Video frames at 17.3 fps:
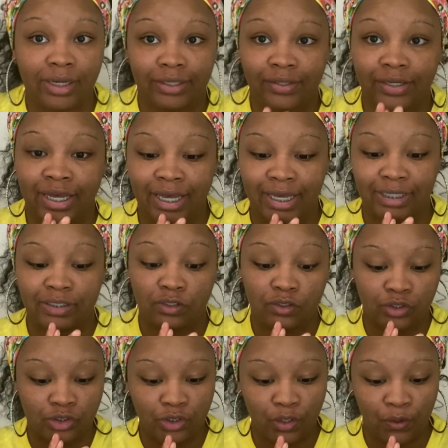you guys,
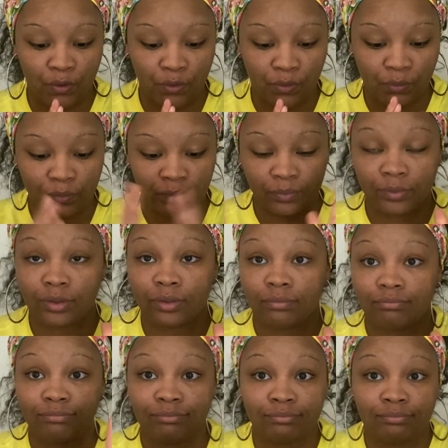so
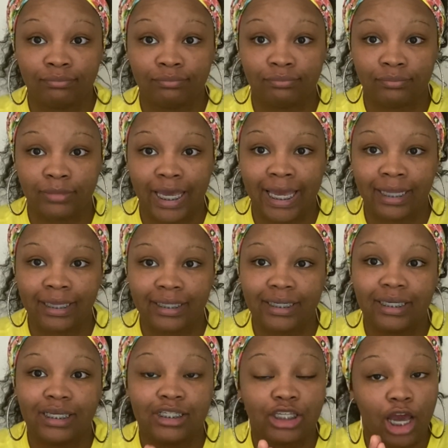
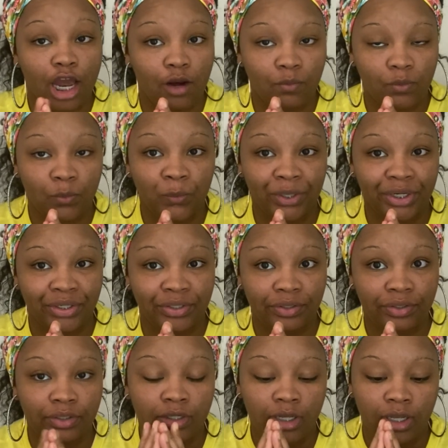Ellie is our
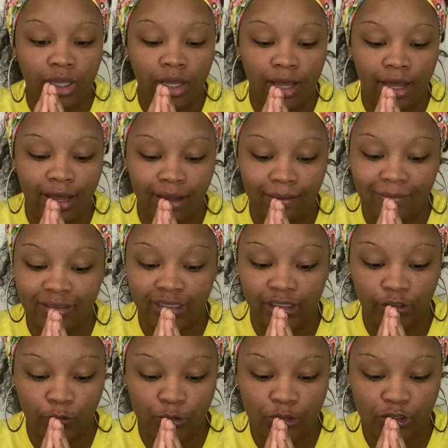winner.
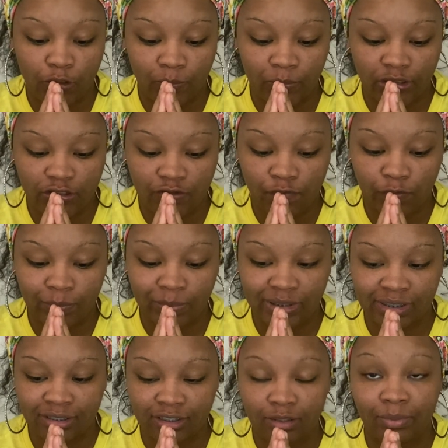Thank you so much for
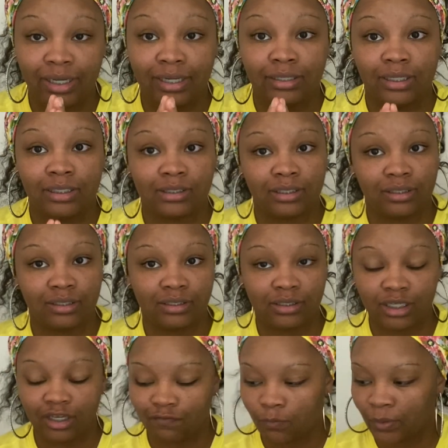participating into this
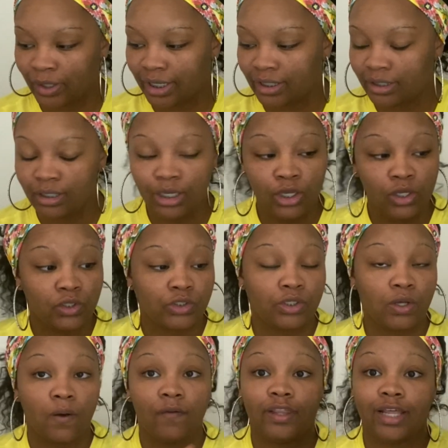giveaway.
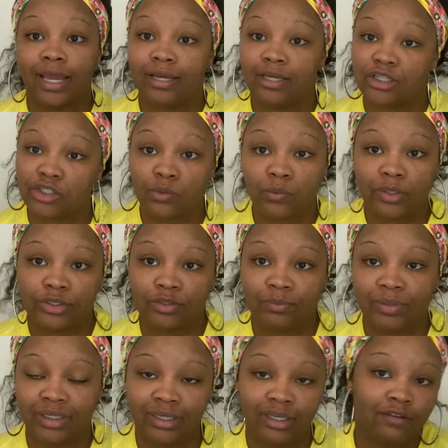So that is going to
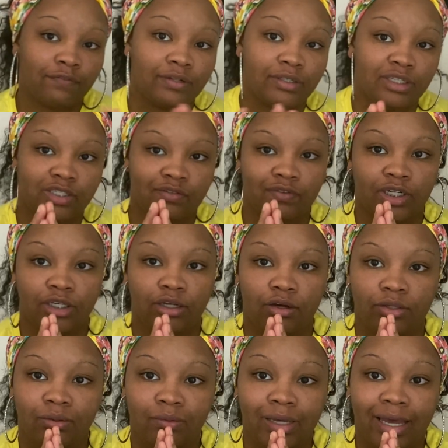be it for this video,
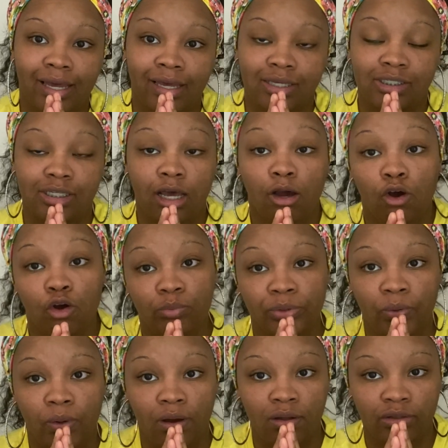you guys. I hope
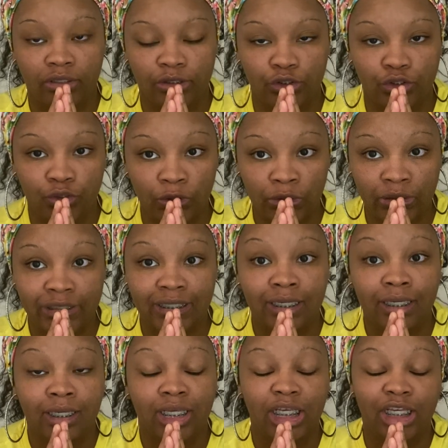you all enjoyed.
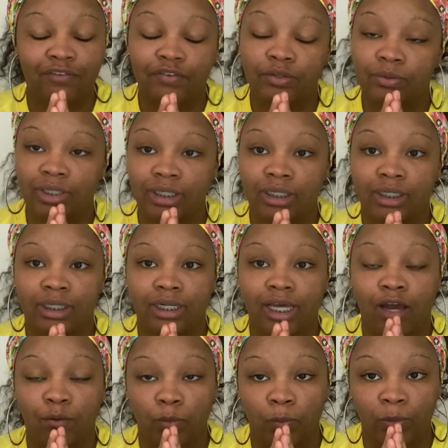If you did,
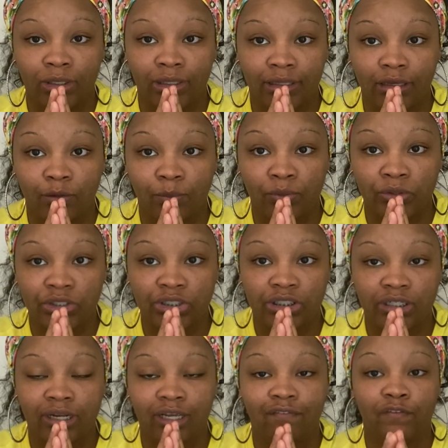I would really
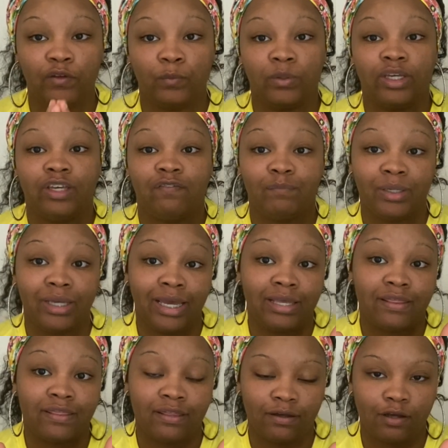appreciate if you would give me a
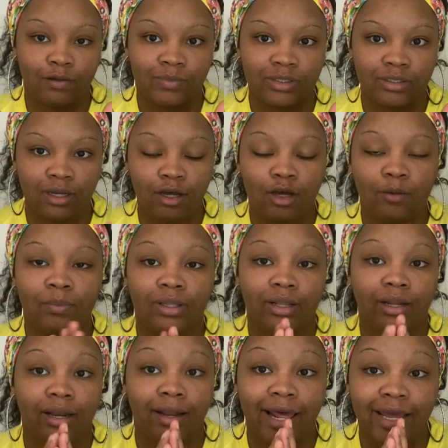thumbs up,
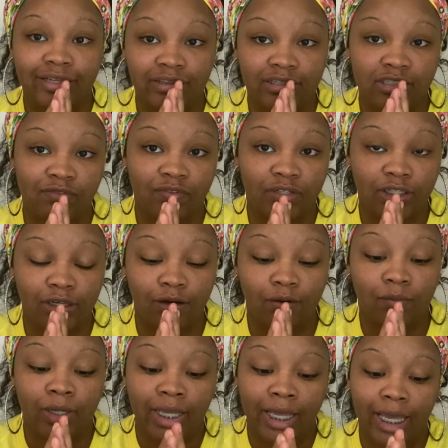like this
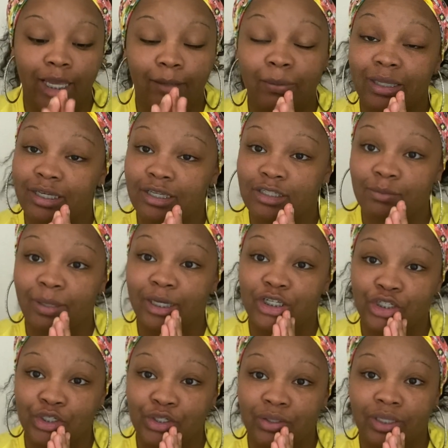video, and please make
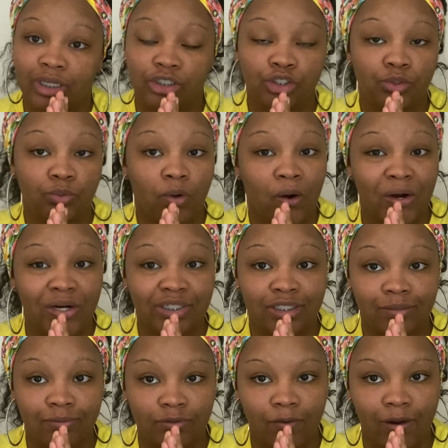sure that you are
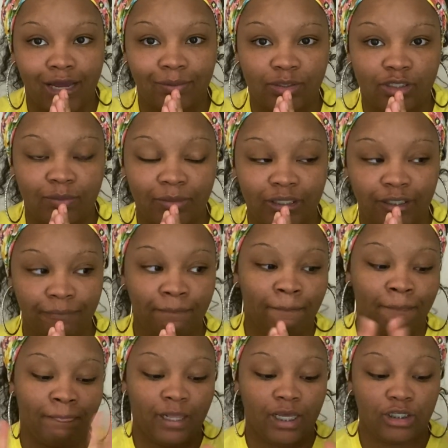subscribed to me.
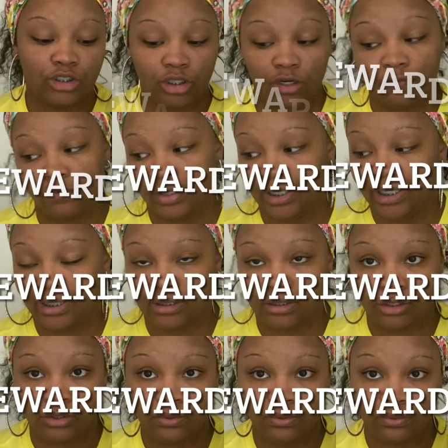Don't forget
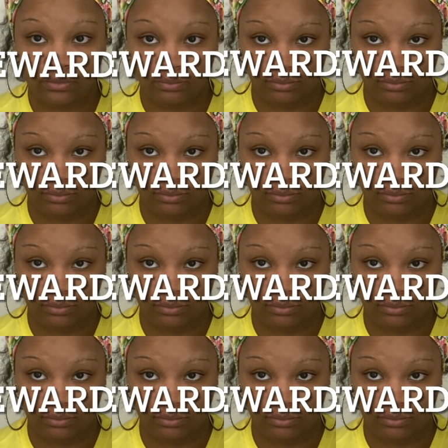to